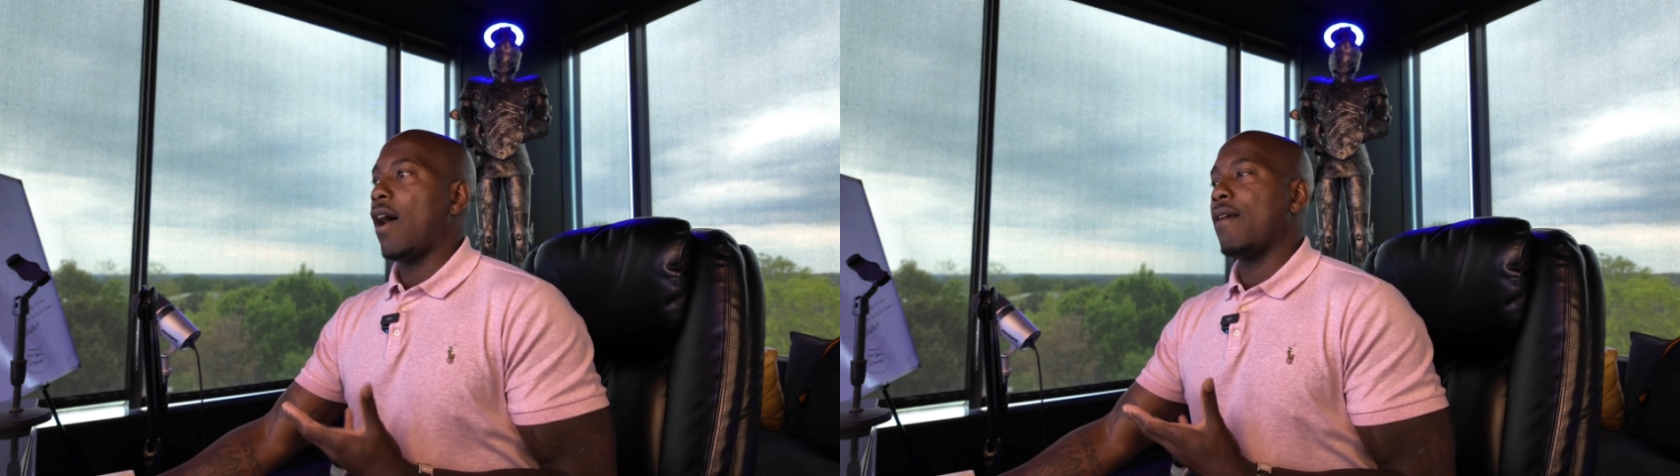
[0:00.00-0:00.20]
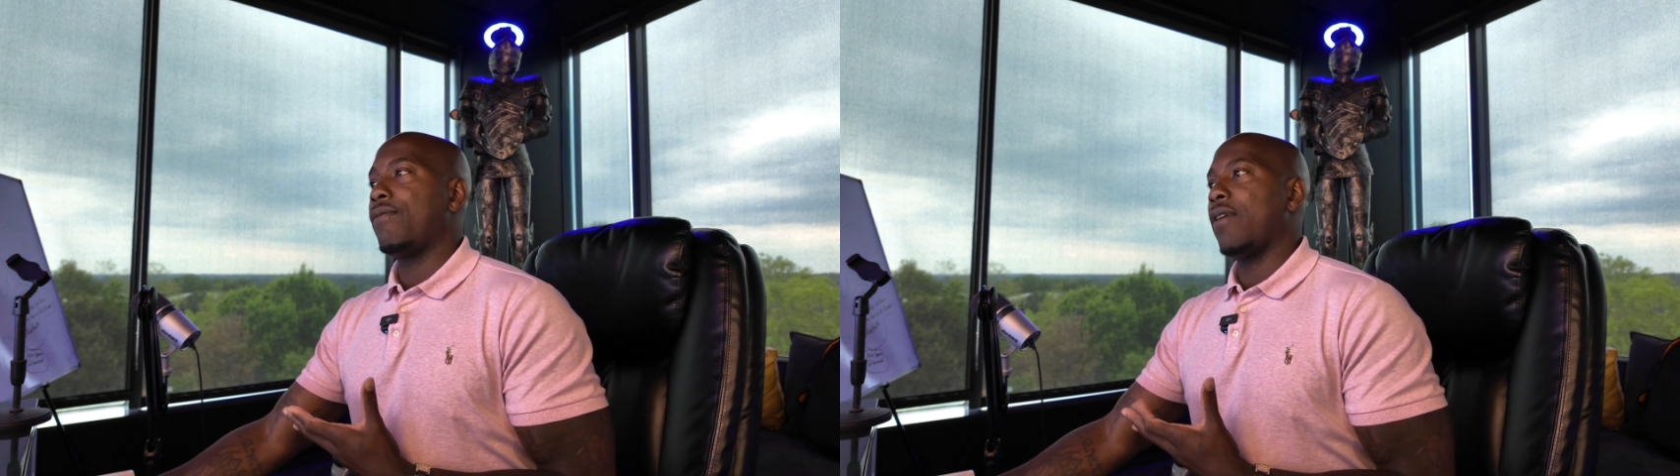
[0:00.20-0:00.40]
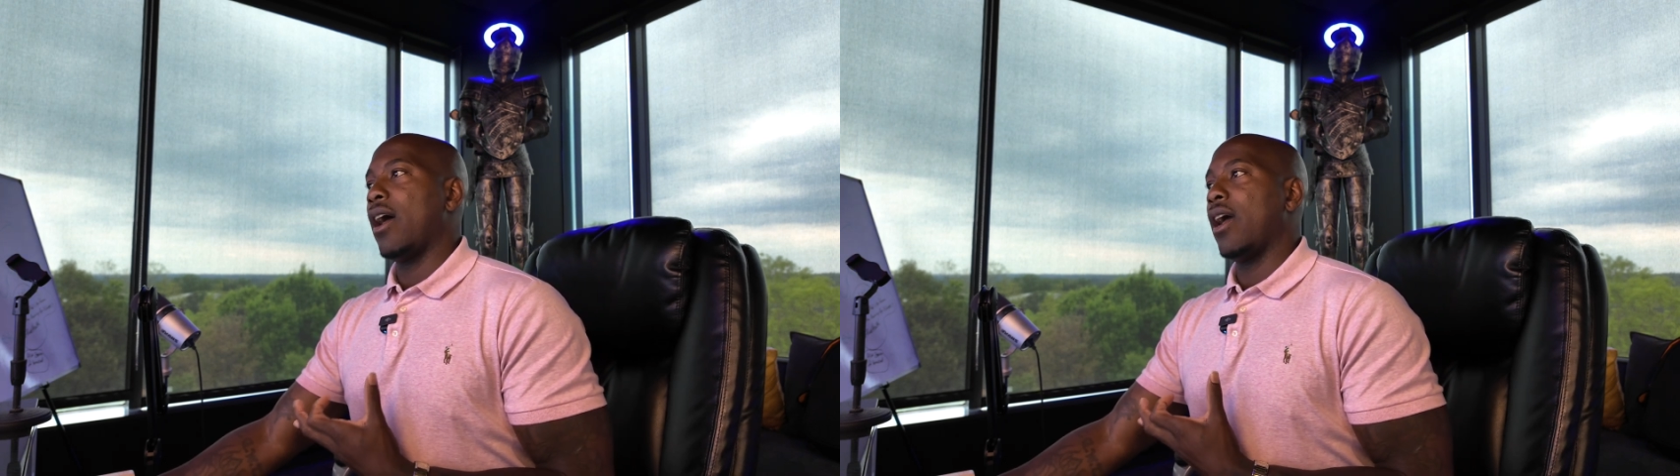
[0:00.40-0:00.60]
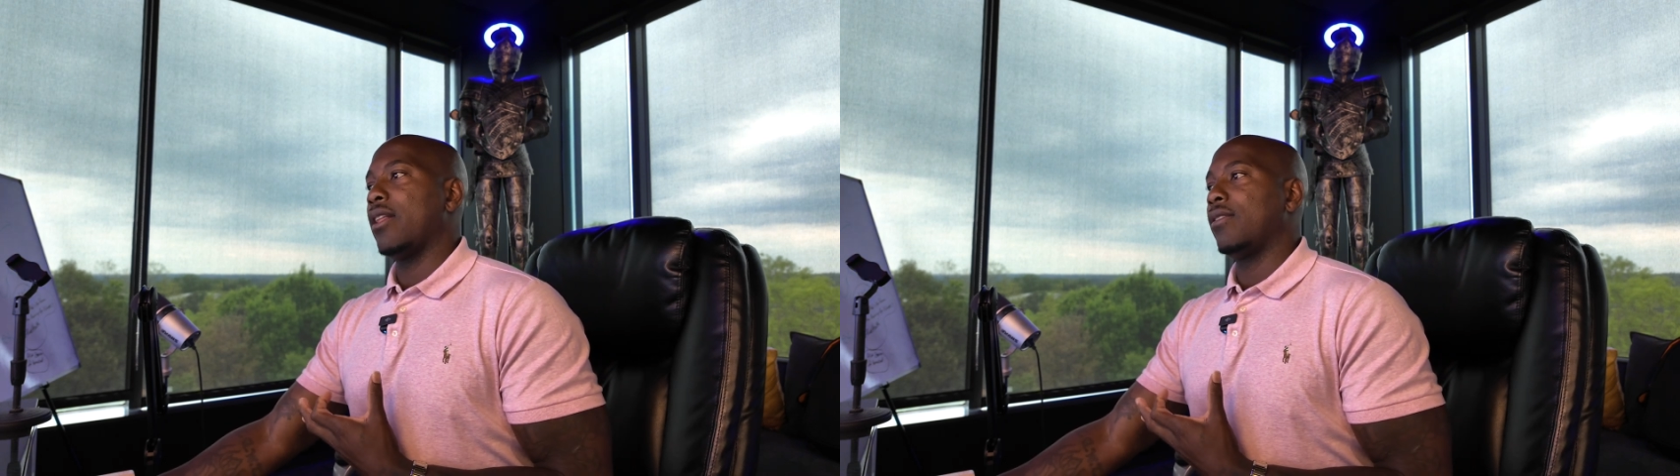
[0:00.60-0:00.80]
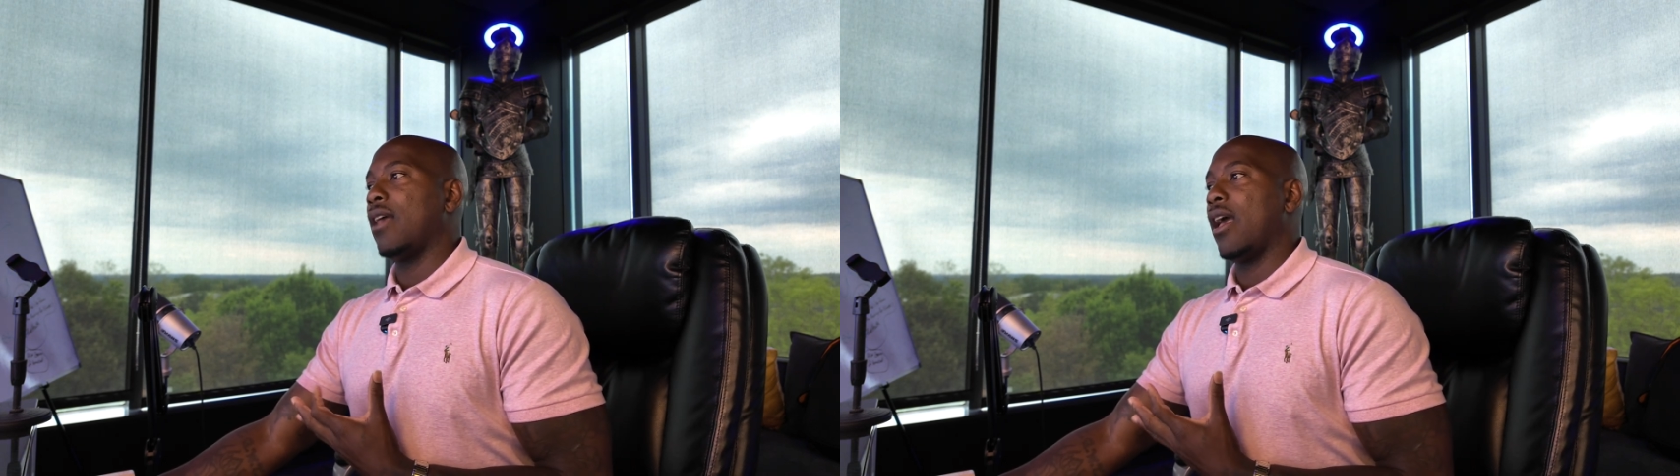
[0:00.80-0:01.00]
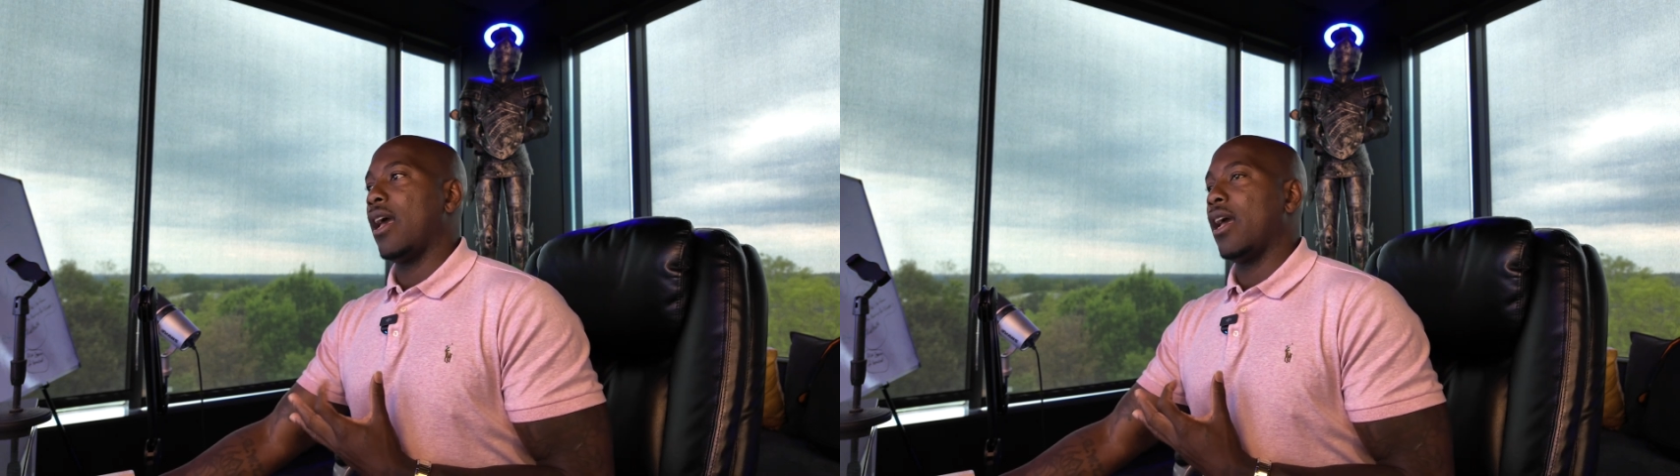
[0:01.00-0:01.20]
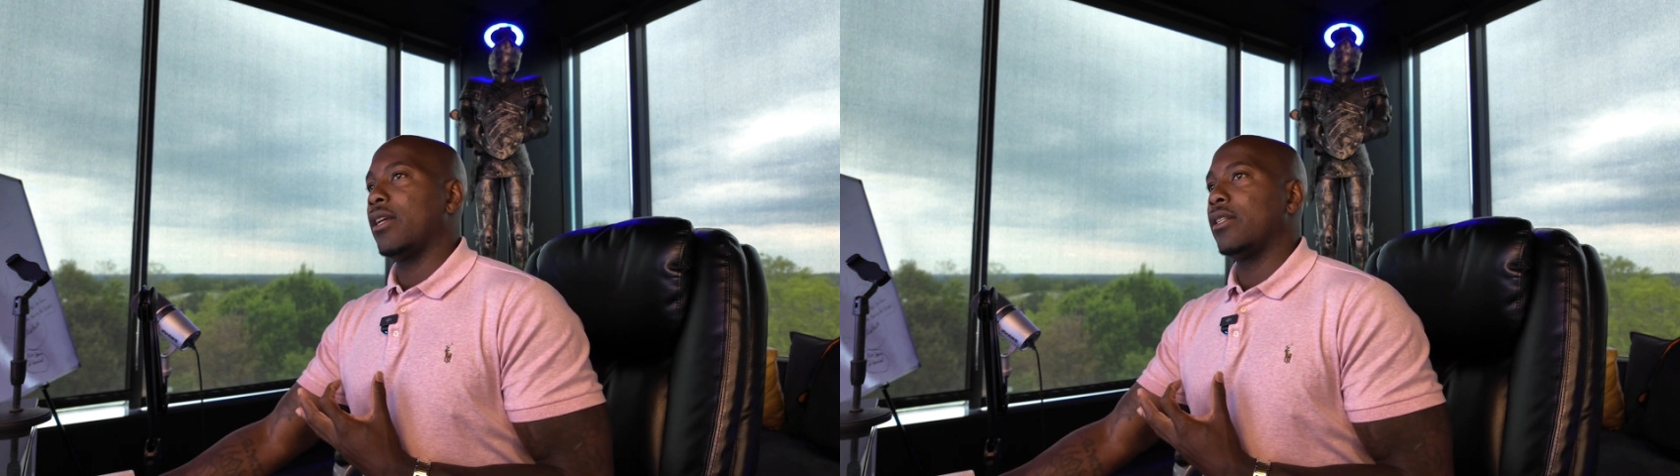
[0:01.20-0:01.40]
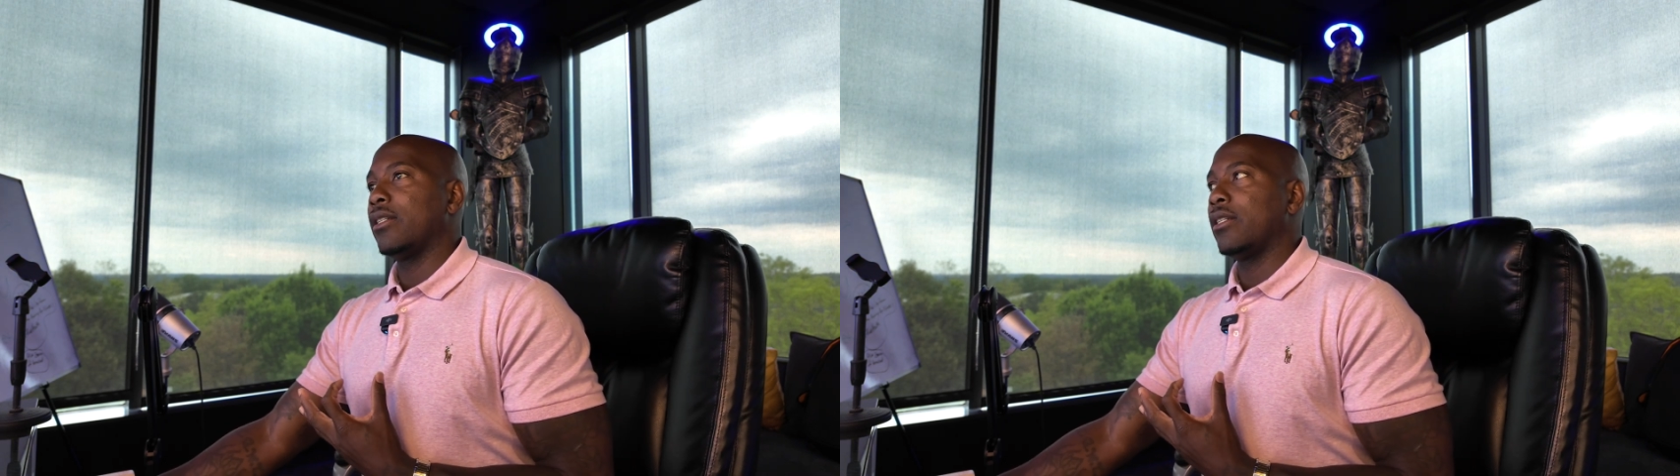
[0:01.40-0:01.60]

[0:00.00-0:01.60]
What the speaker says: I find that,